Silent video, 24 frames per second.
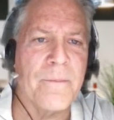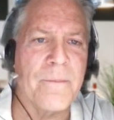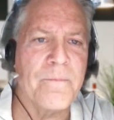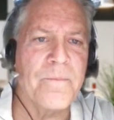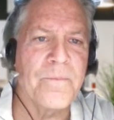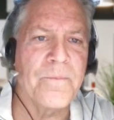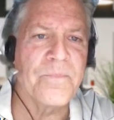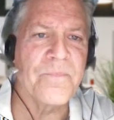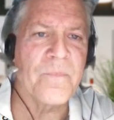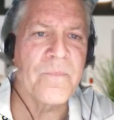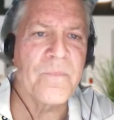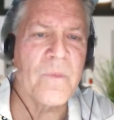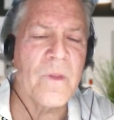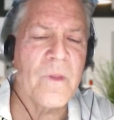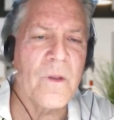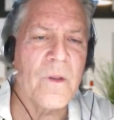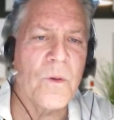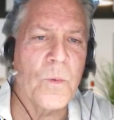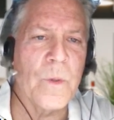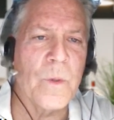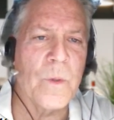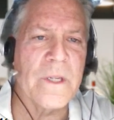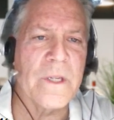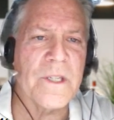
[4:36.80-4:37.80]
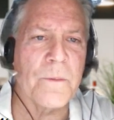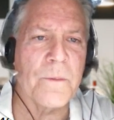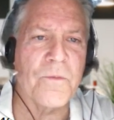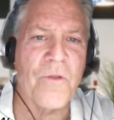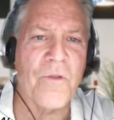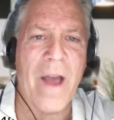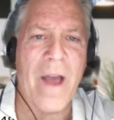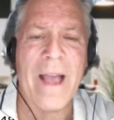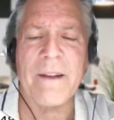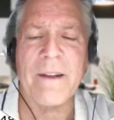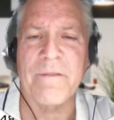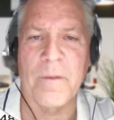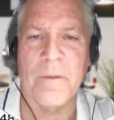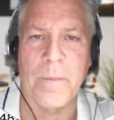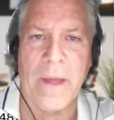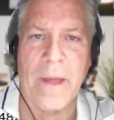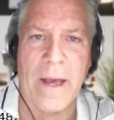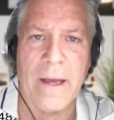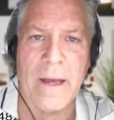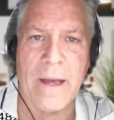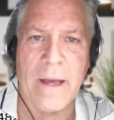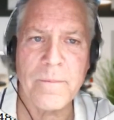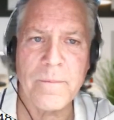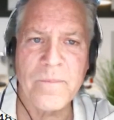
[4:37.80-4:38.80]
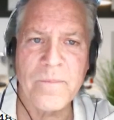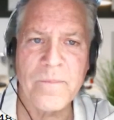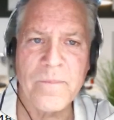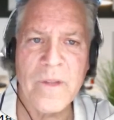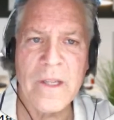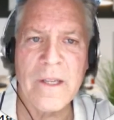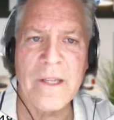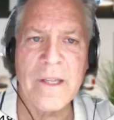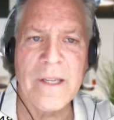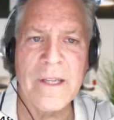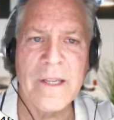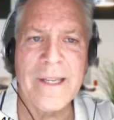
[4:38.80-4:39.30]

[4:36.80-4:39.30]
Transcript: Then we subtract from that